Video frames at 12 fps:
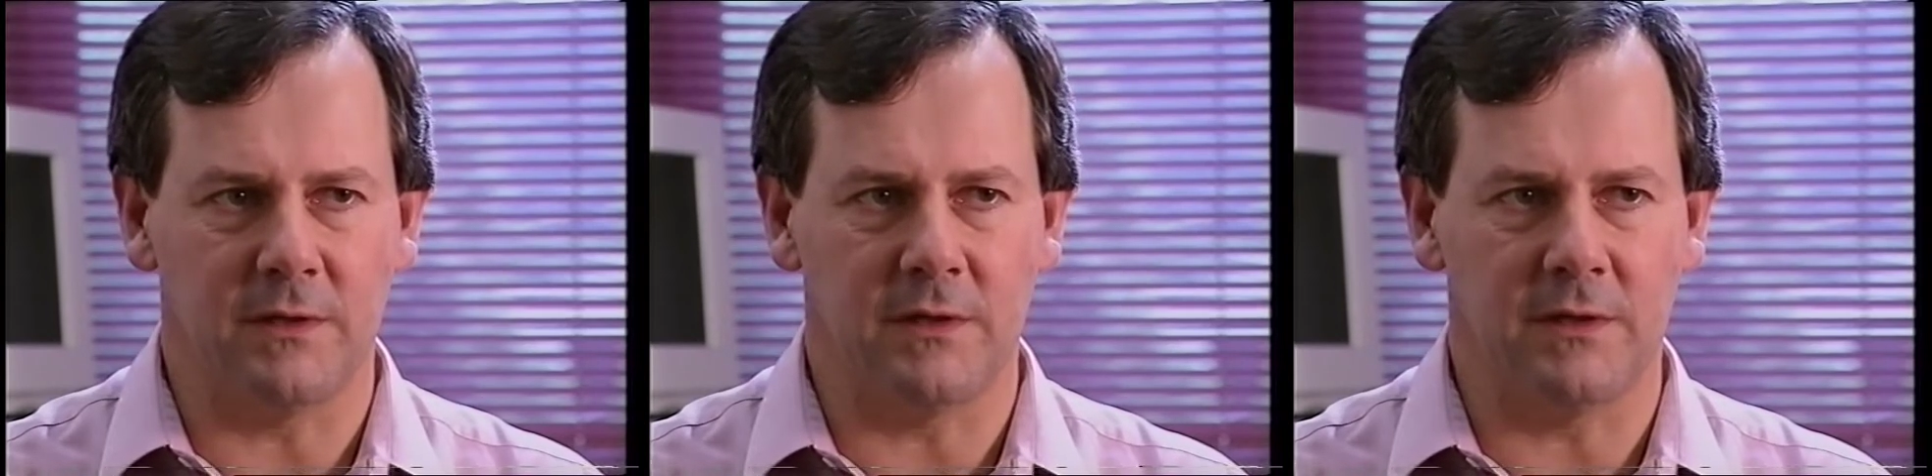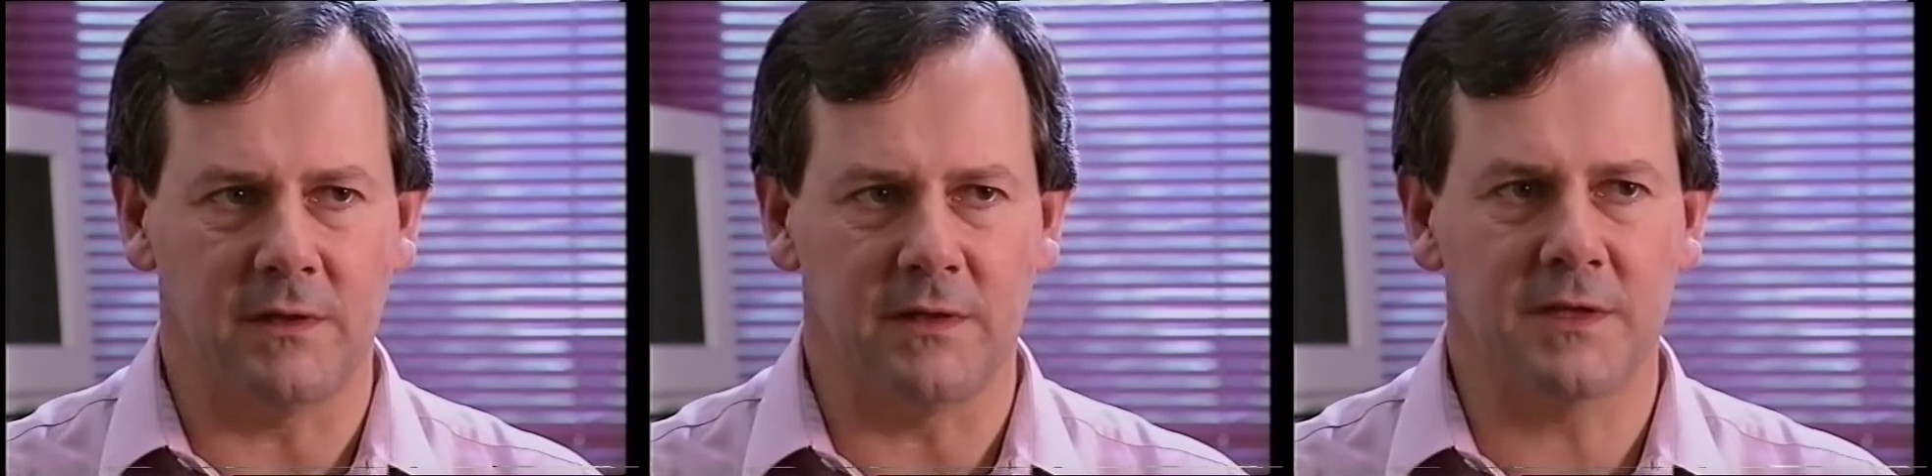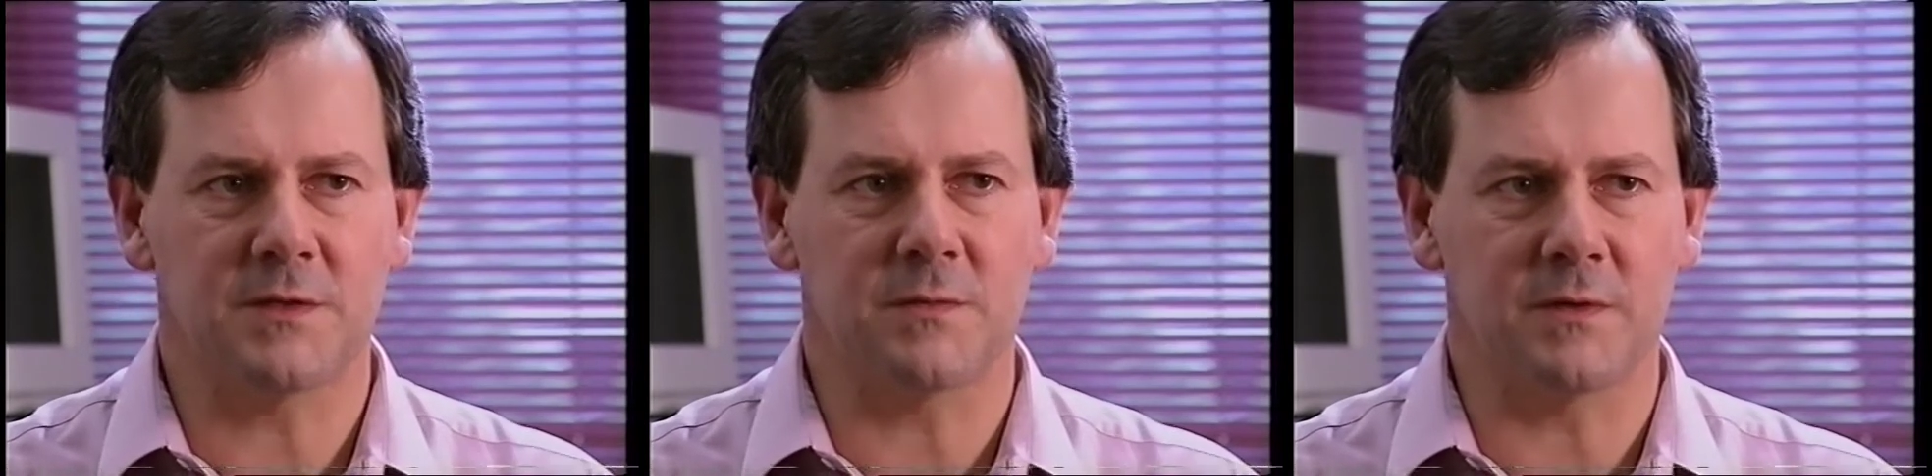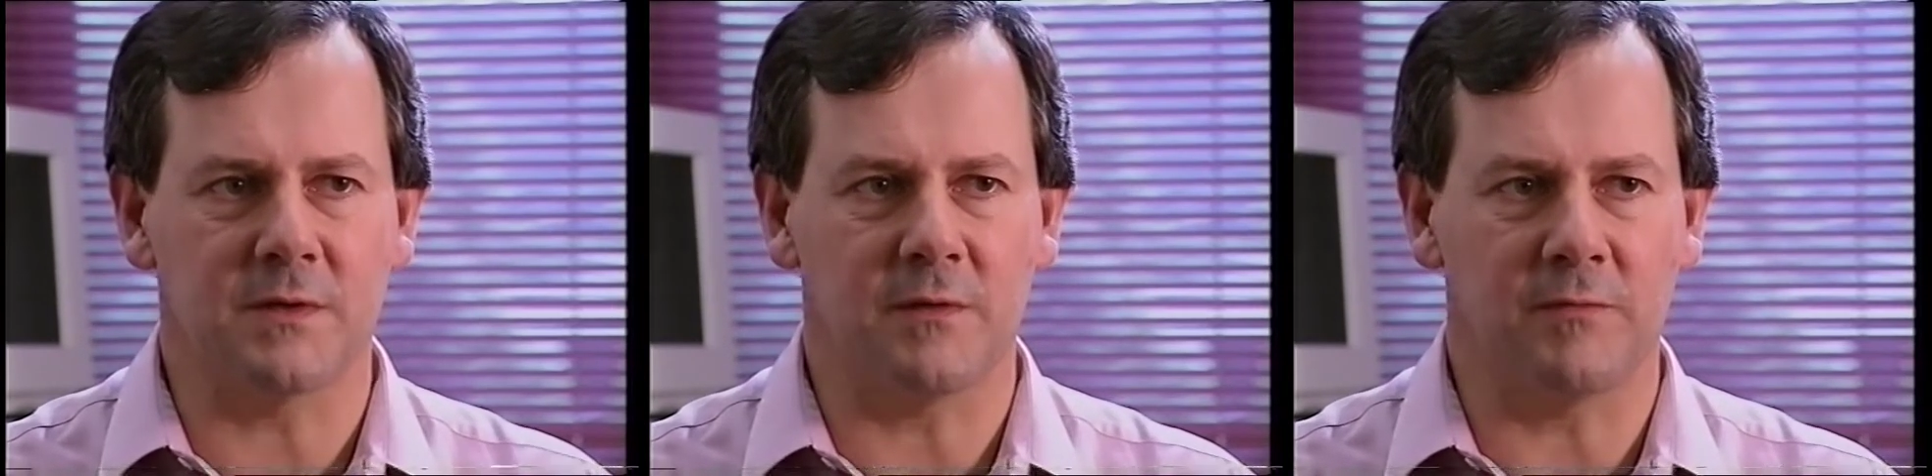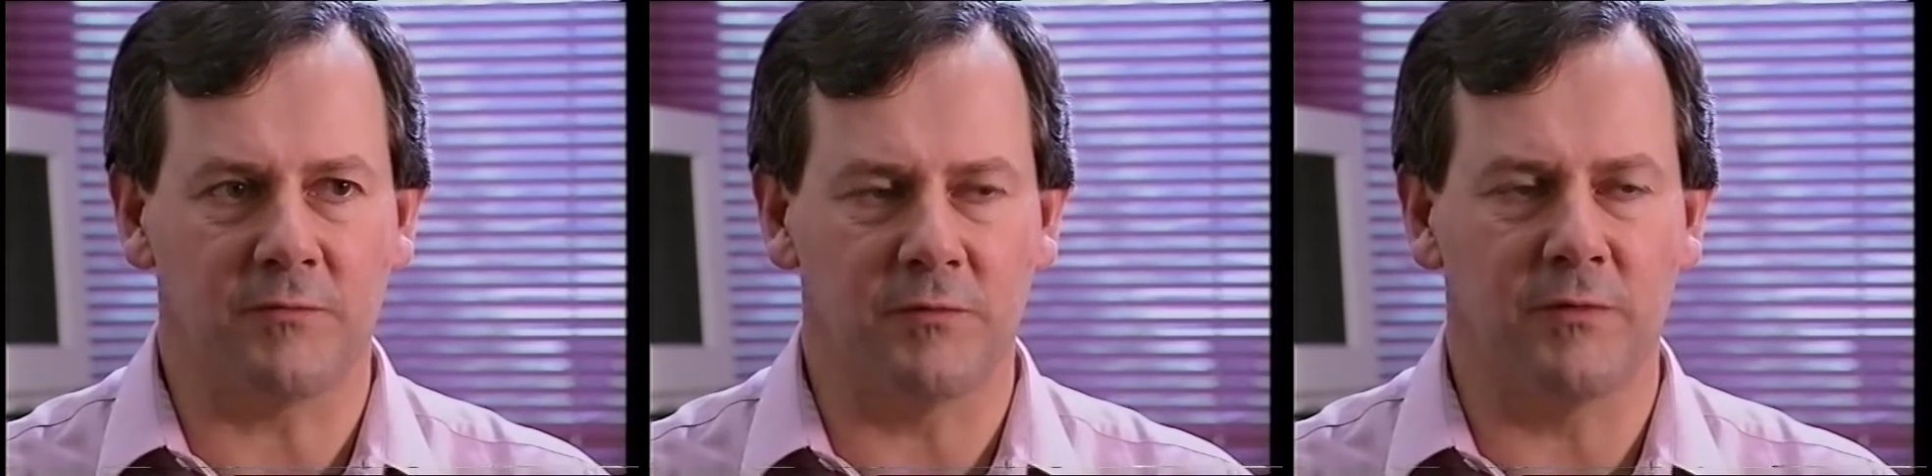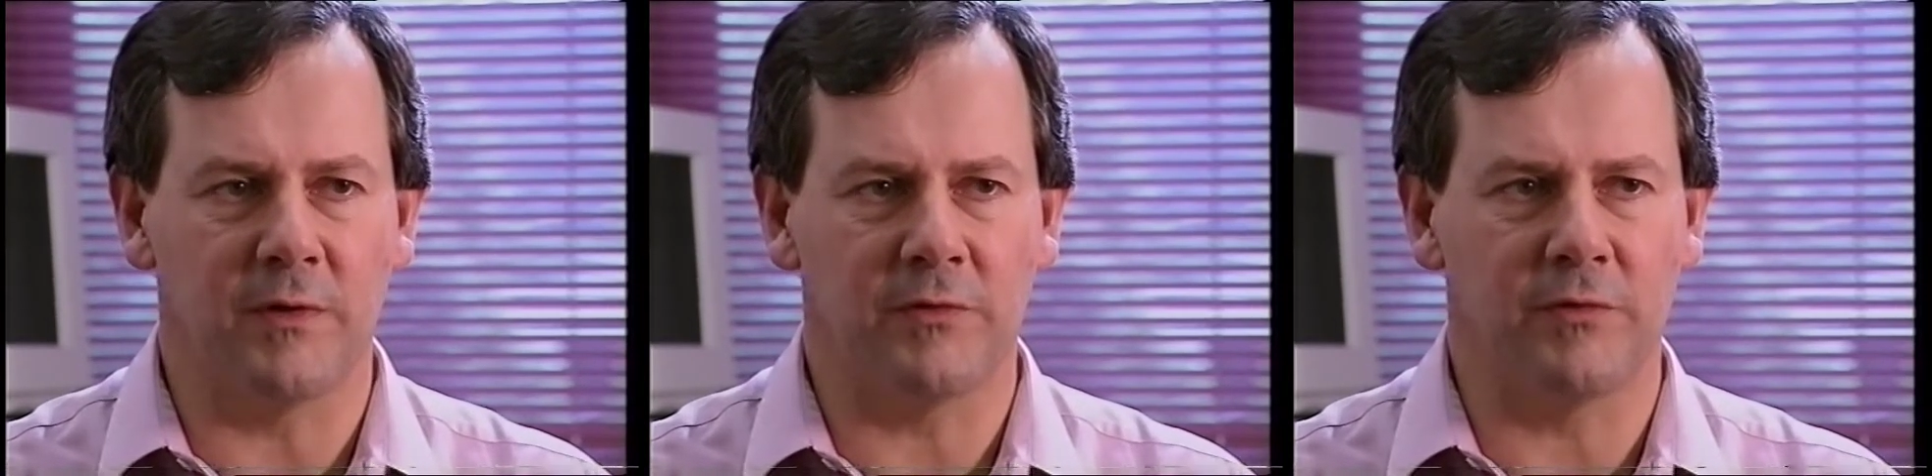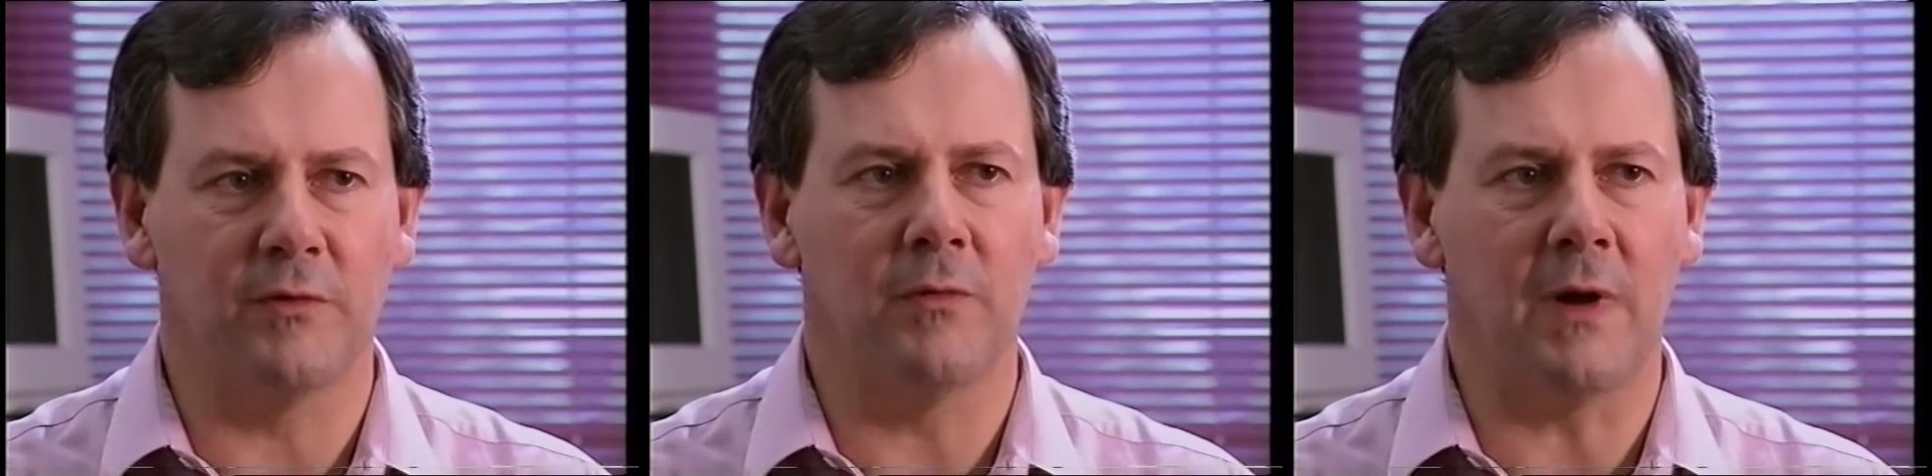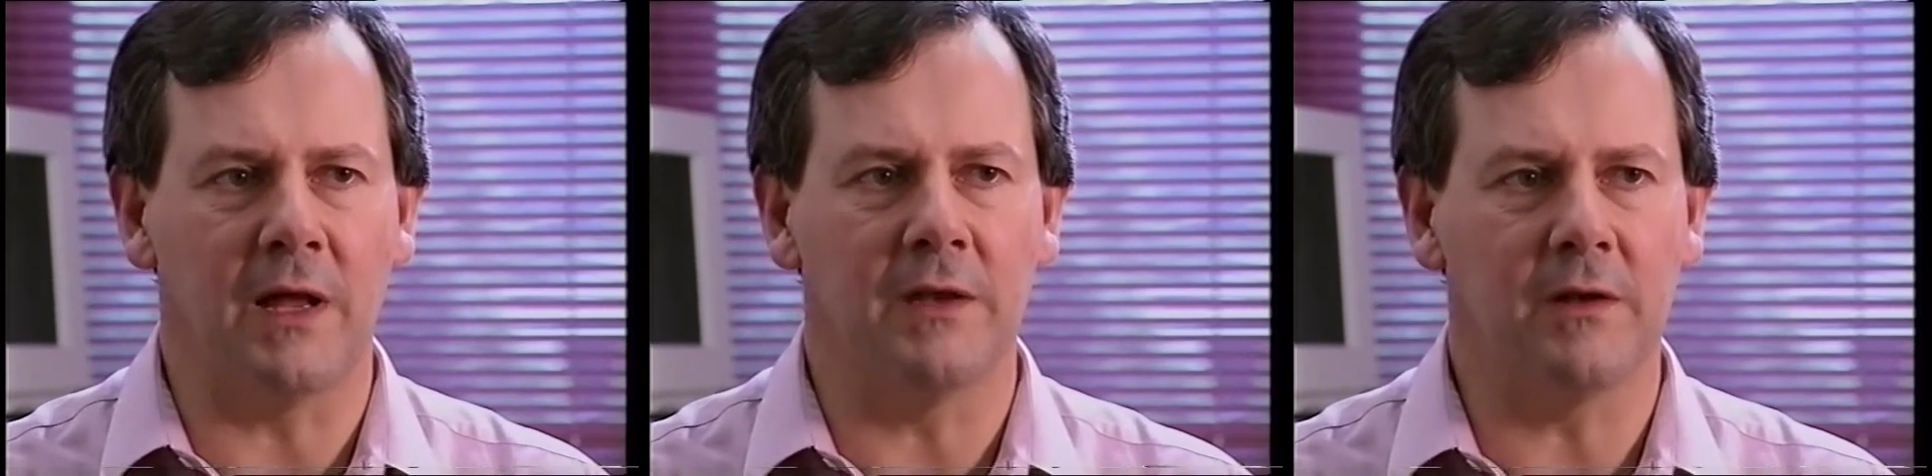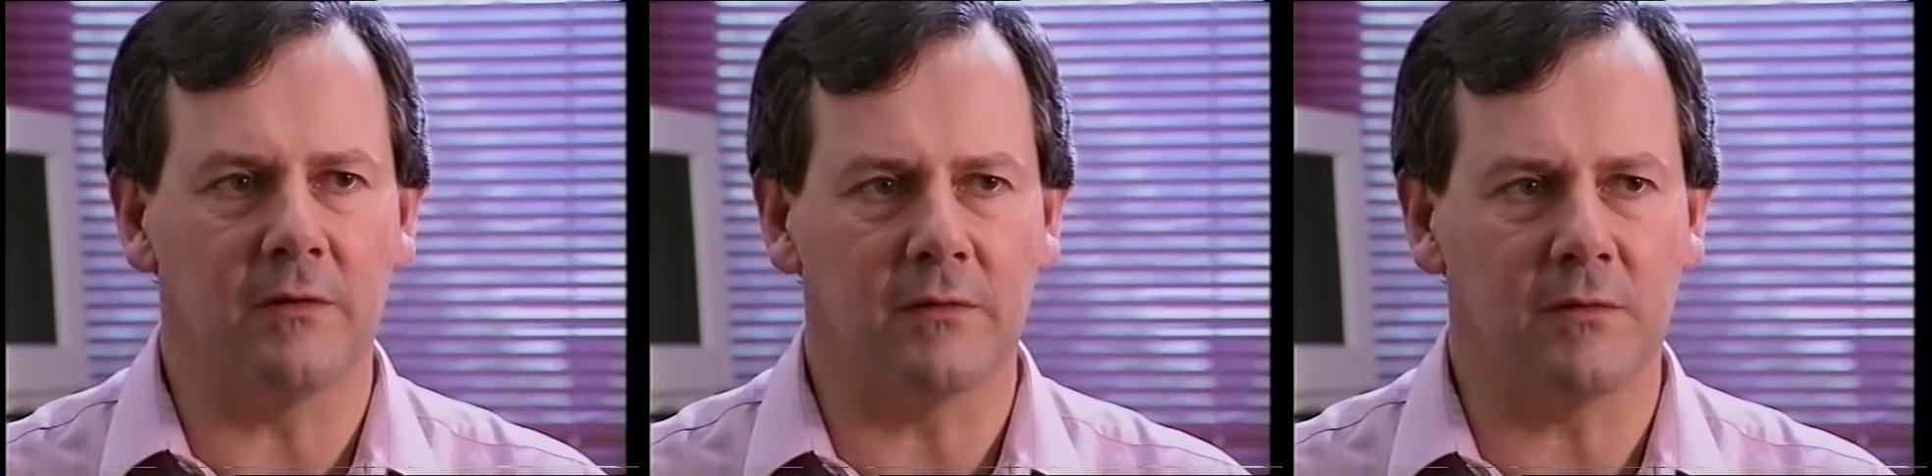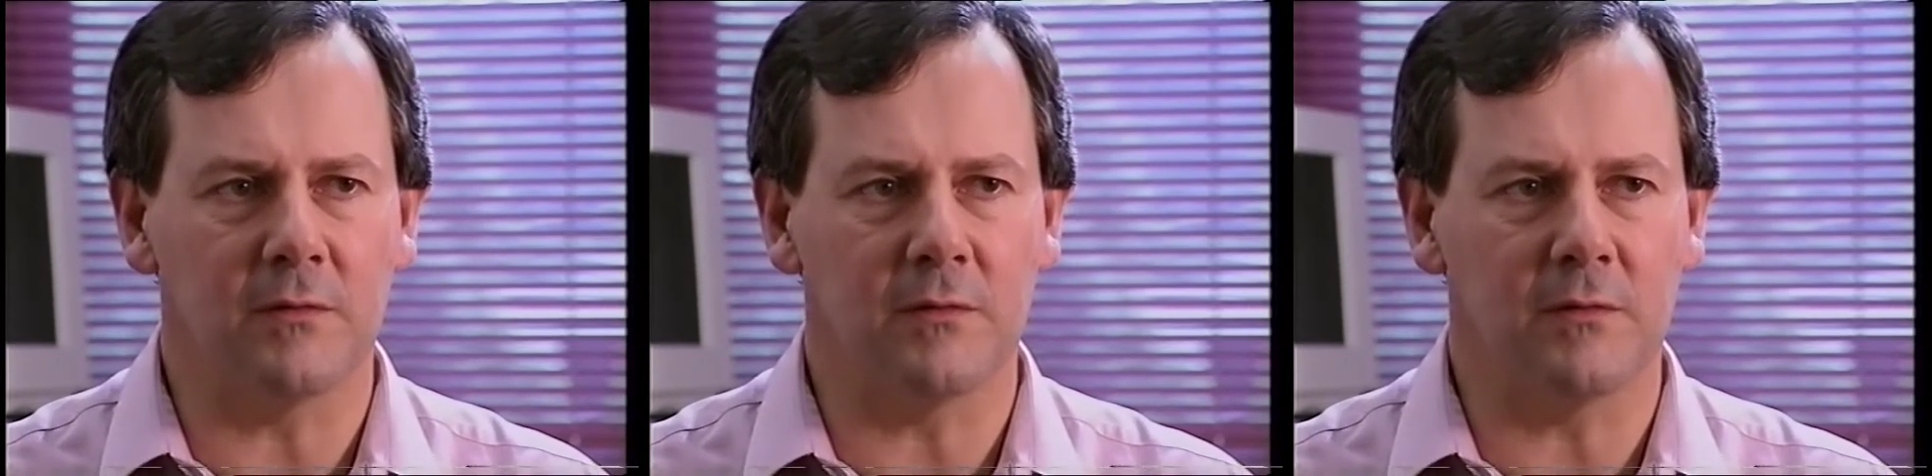and this was through unknown